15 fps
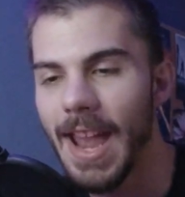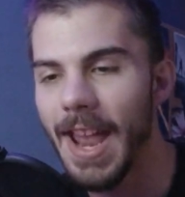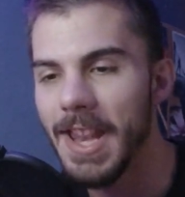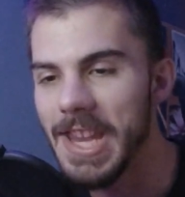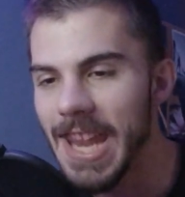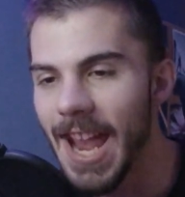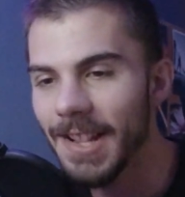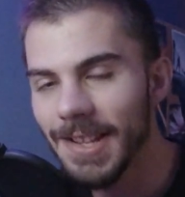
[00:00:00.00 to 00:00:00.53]

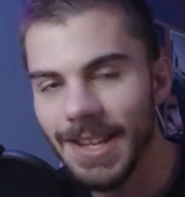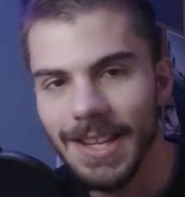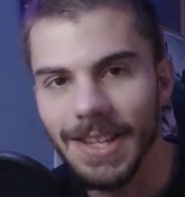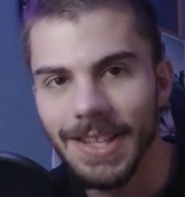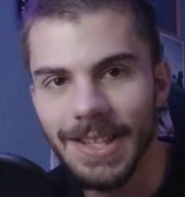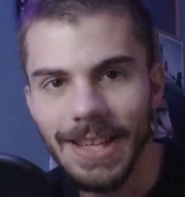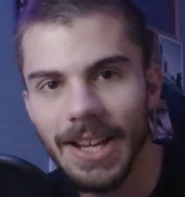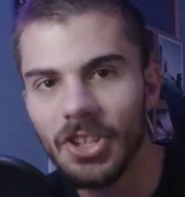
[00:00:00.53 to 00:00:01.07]
and yet
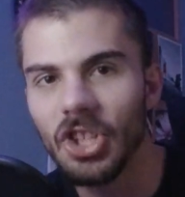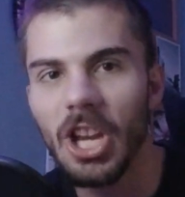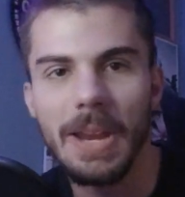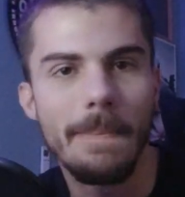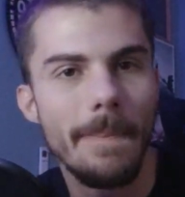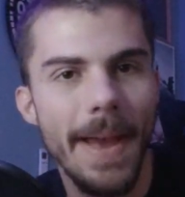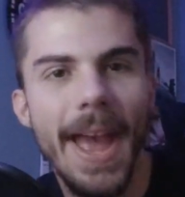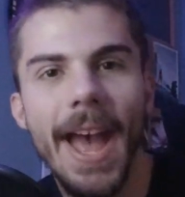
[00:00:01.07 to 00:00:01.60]
he's such
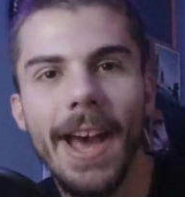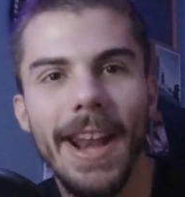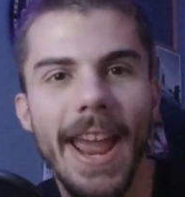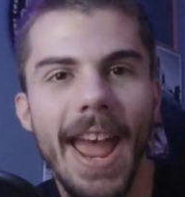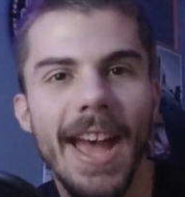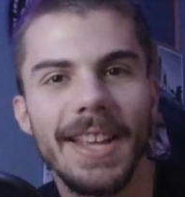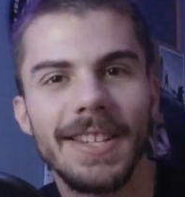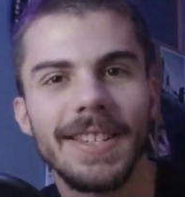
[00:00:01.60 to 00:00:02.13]
a
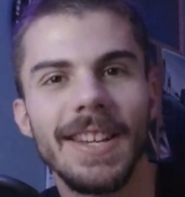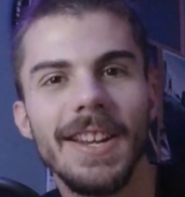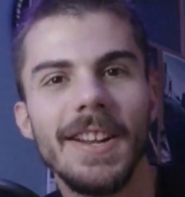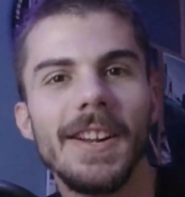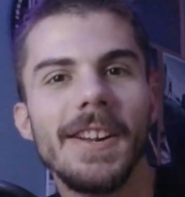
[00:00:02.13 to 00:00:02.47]
badass.